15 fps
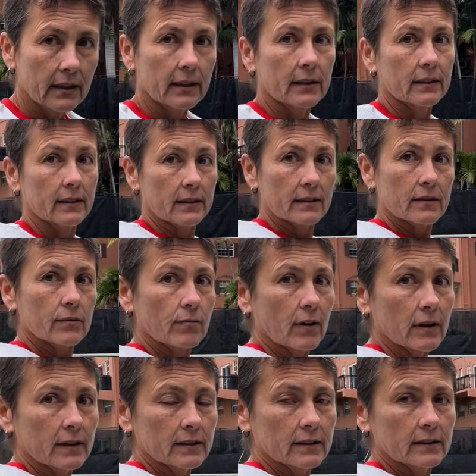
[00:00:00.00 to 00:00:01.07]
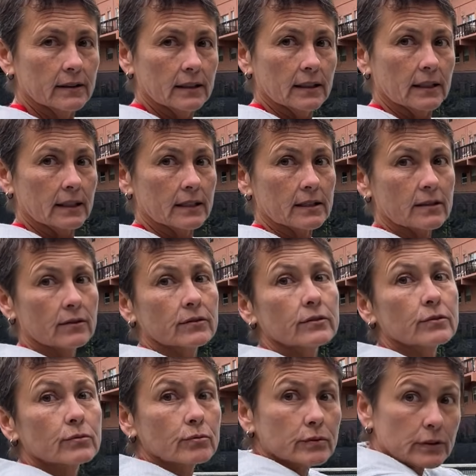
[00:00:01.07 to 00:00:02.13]
And guess what? It's going
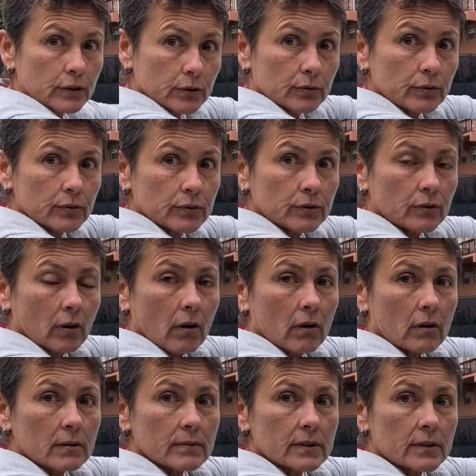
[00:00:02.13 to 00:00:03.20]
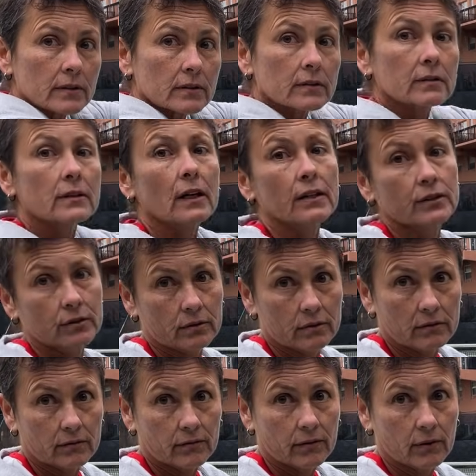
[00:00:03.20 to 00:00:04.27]
to recruit your arms so that you
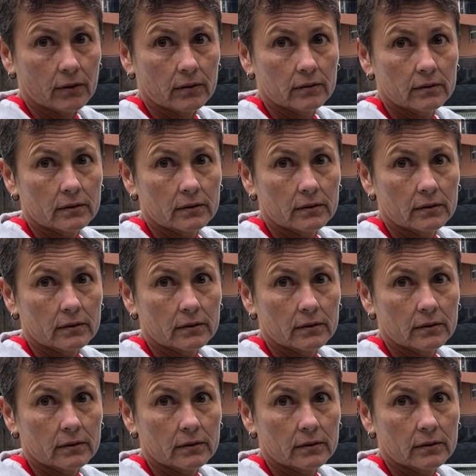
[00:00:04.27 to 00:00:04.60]
don't fall.